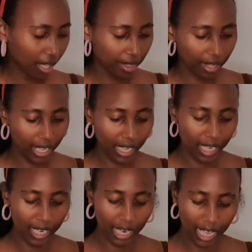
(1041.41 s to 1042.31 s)

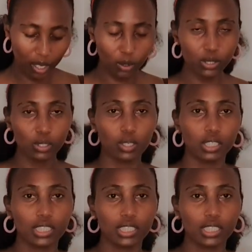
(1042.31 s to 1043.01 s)
Then I also got